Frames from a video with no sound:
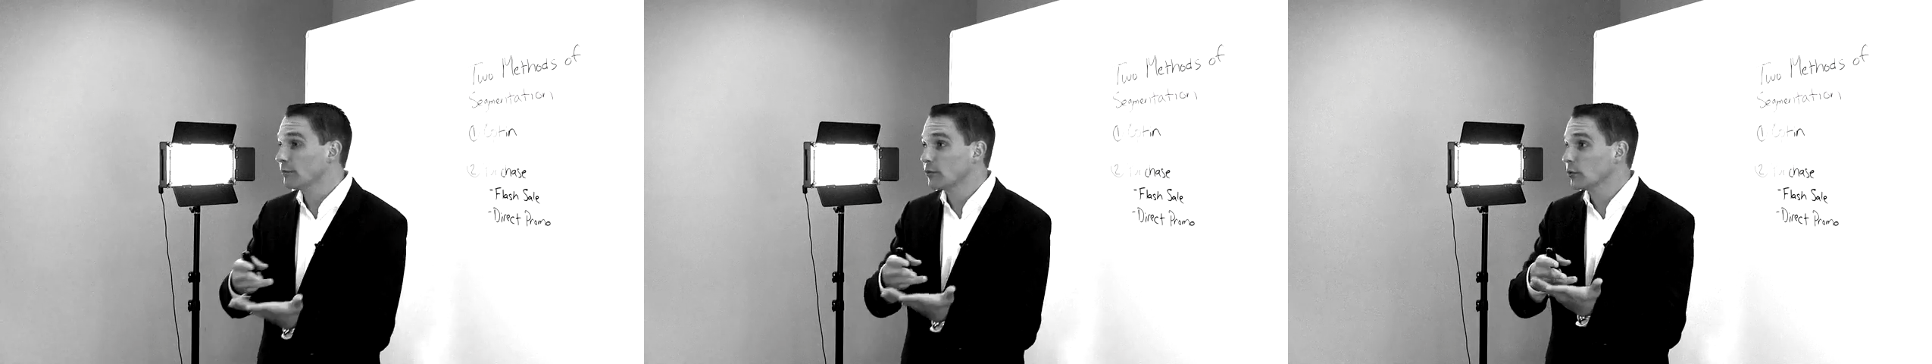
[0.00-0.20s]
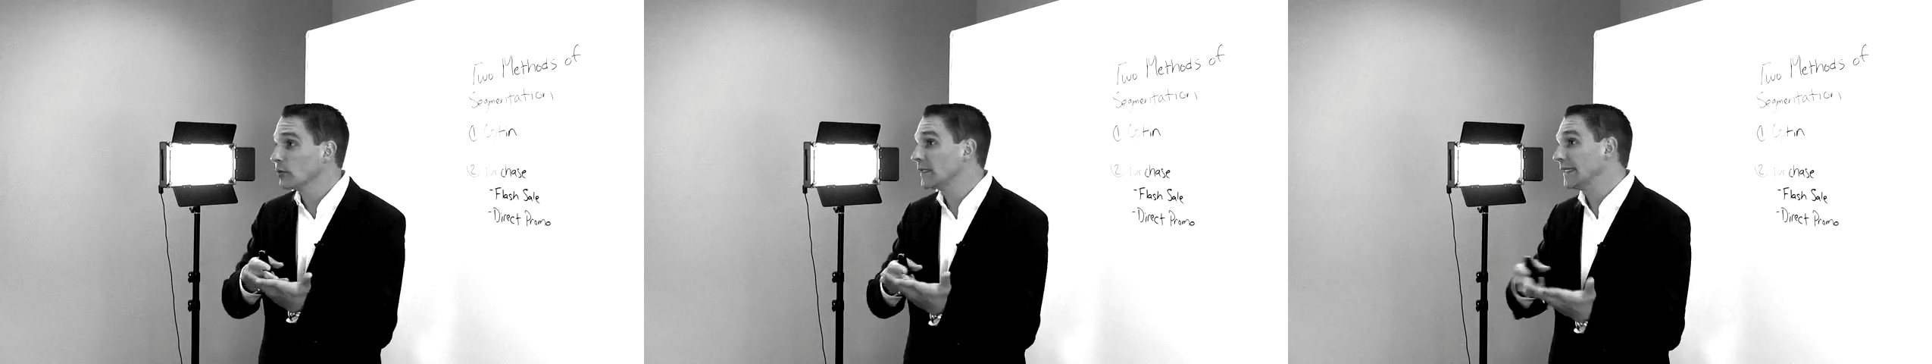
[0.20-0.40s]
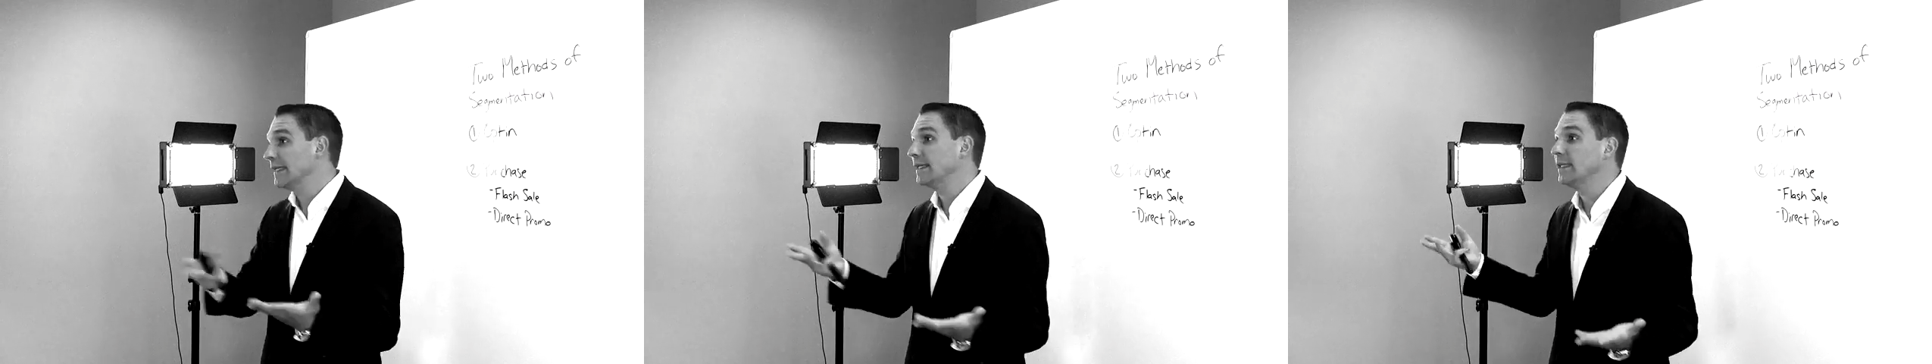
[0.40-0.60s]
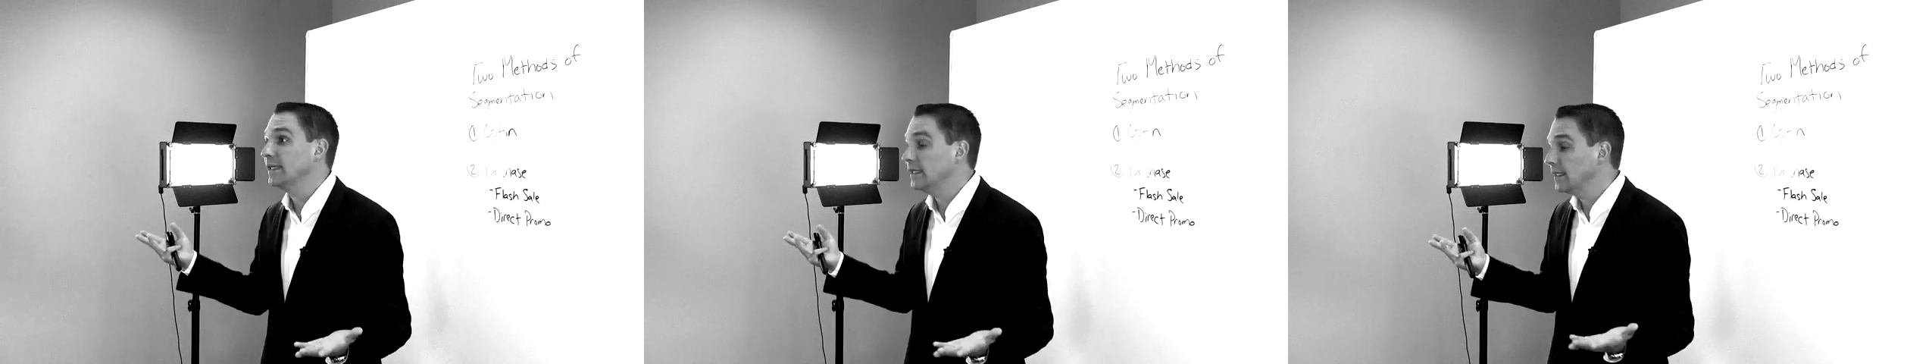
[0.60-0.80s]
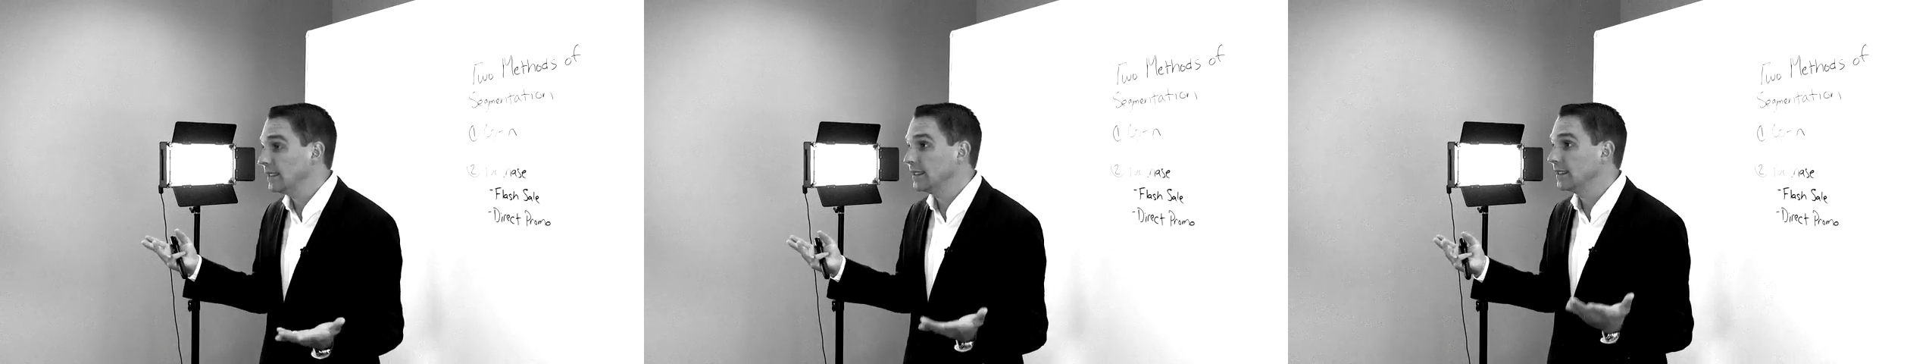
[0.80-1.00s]
them through a
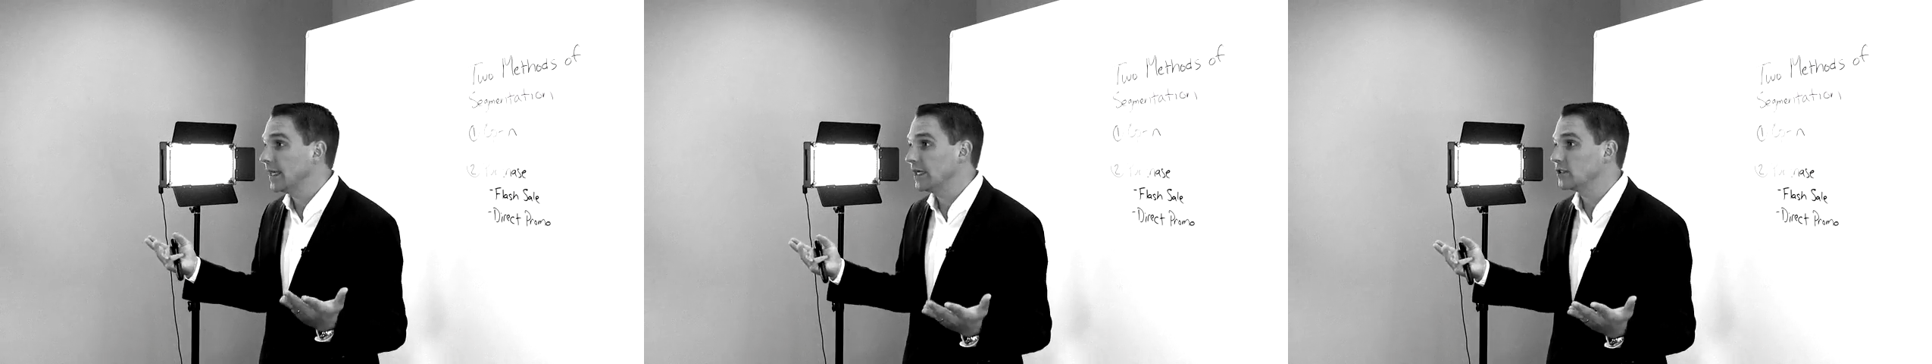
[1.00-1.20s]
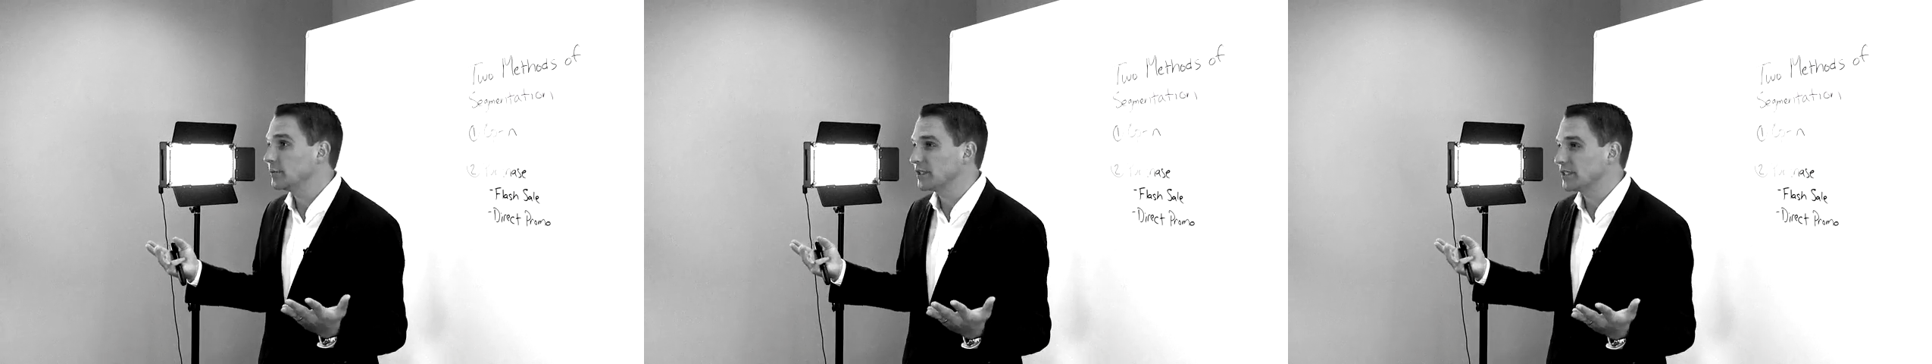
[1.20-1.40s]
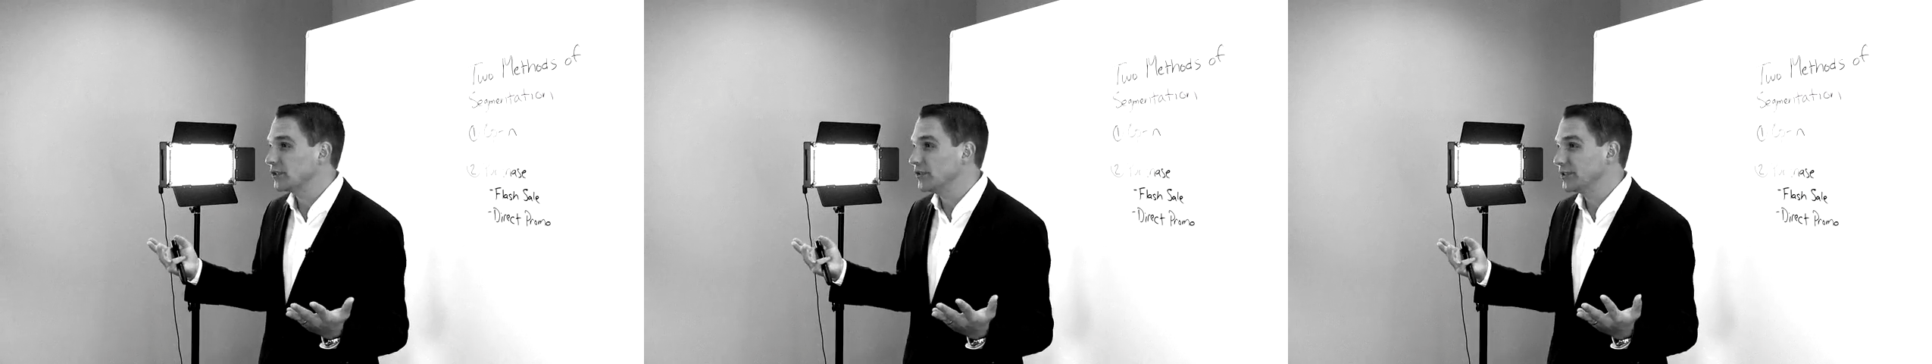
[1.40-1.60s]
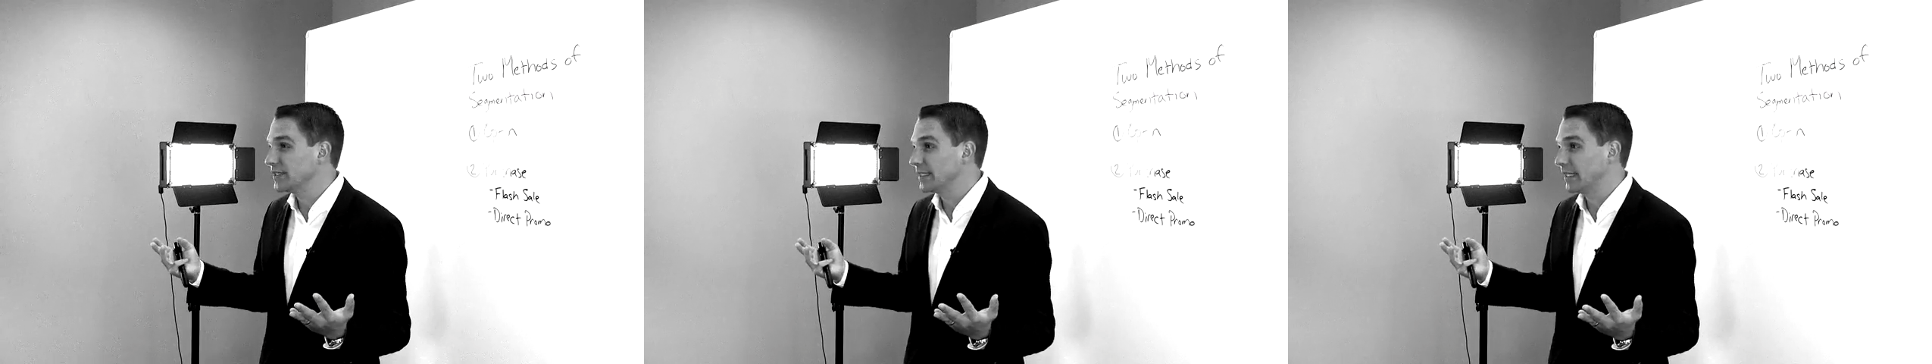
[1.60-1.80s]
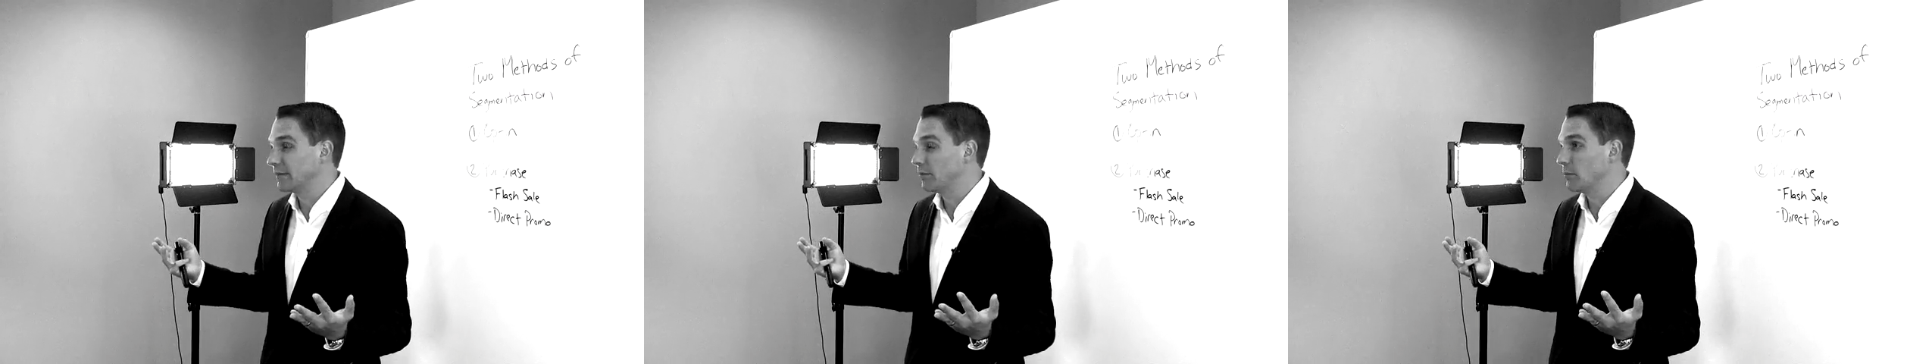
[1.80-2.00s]
lengthy engagement
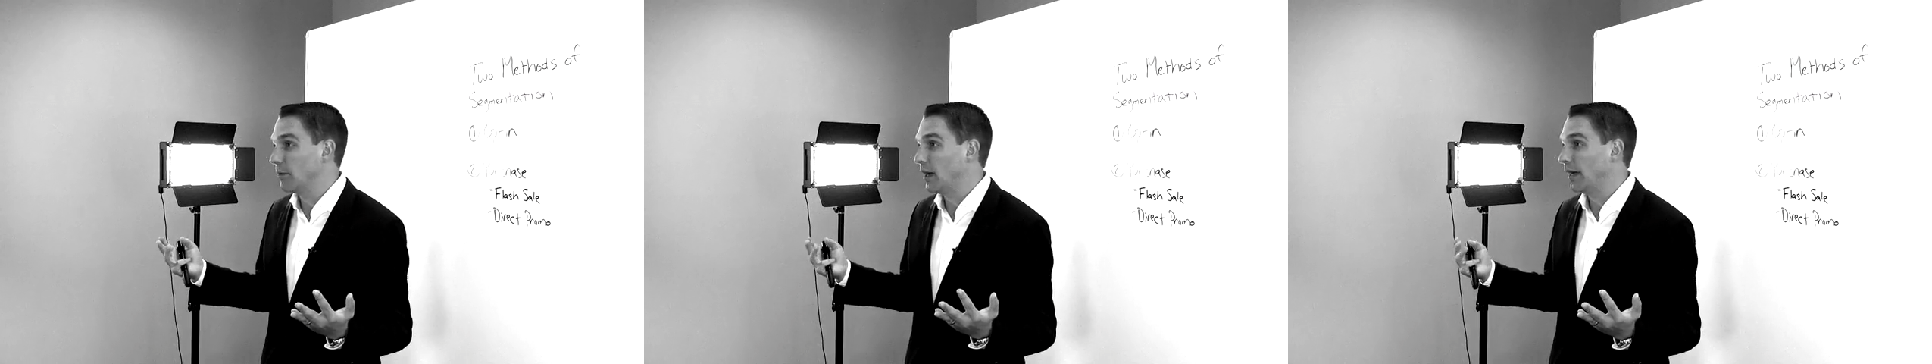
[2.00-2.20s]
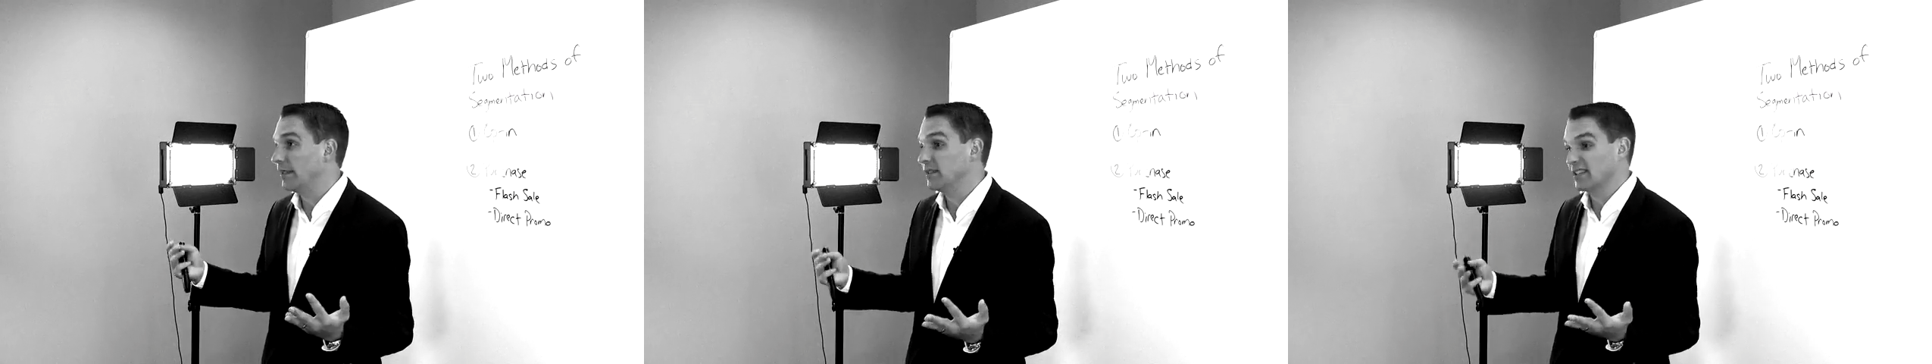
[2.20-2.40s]
series to get them to buy,